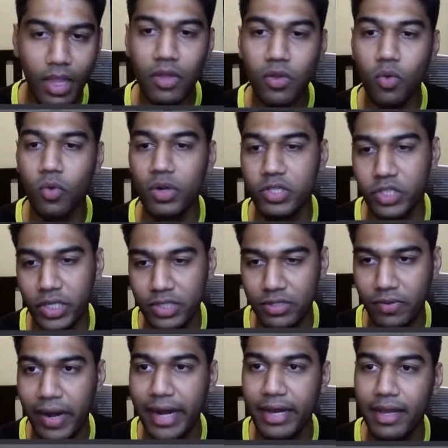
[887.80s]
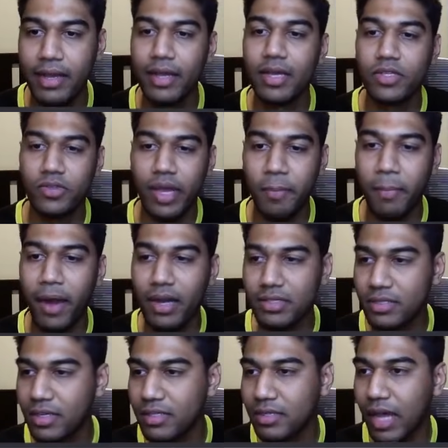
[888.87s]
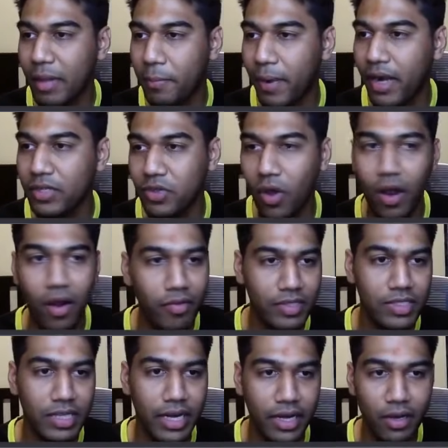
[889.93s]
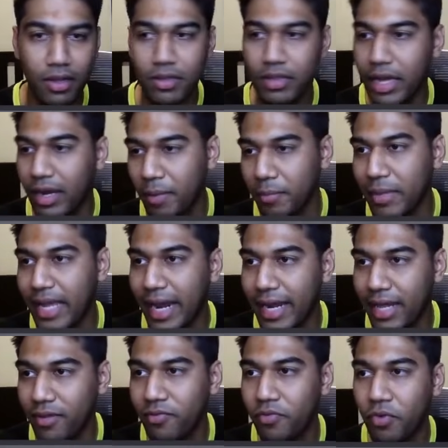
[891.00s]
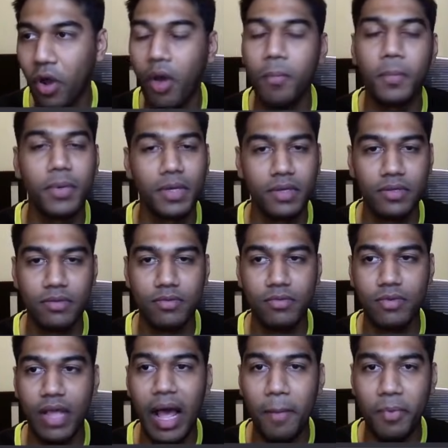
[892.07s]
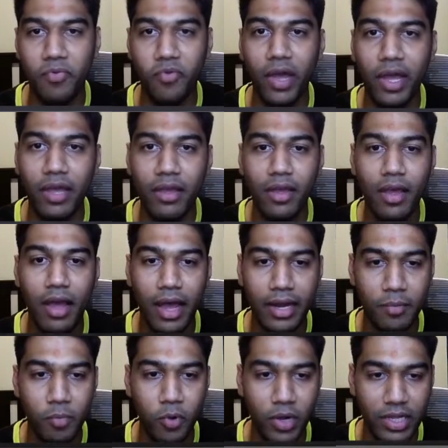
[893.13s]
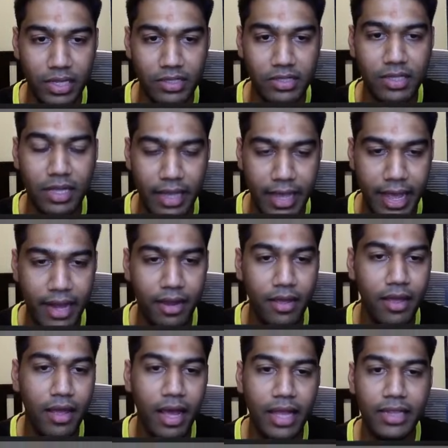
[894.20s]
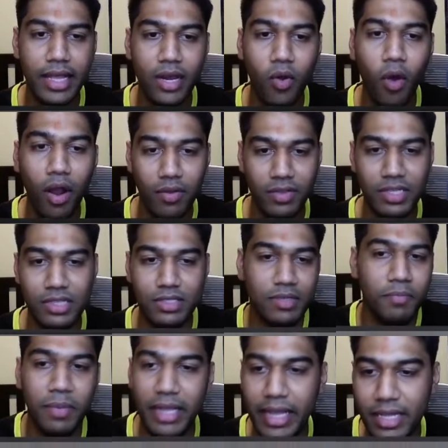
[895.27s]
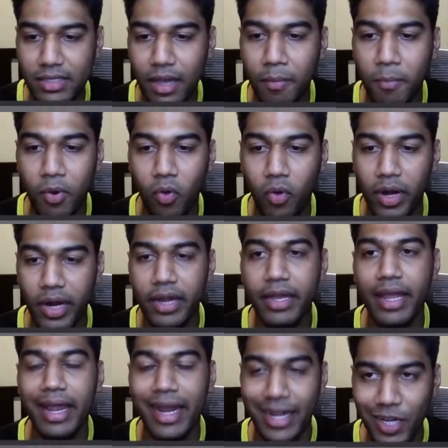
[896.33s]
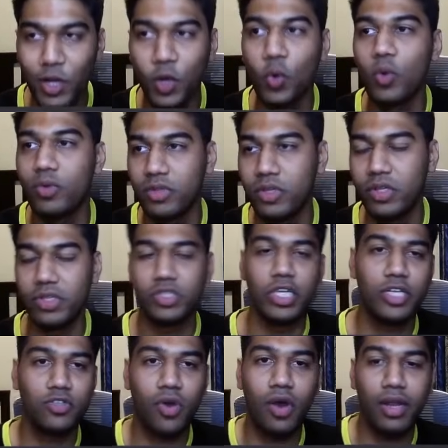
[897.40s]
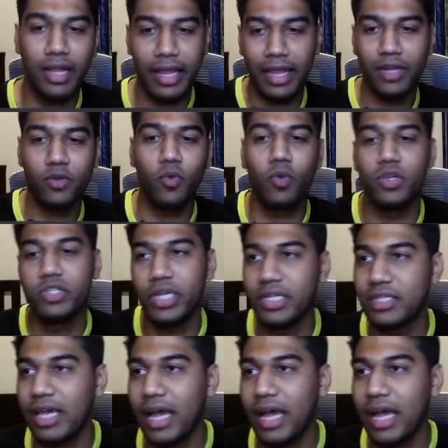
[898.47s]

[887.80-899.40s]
Google Sheets, right? So I parse all of this data that I'm getting from Apify and inputting this here. And then all of this simply gets uploaded into the JSON in Google Sheets,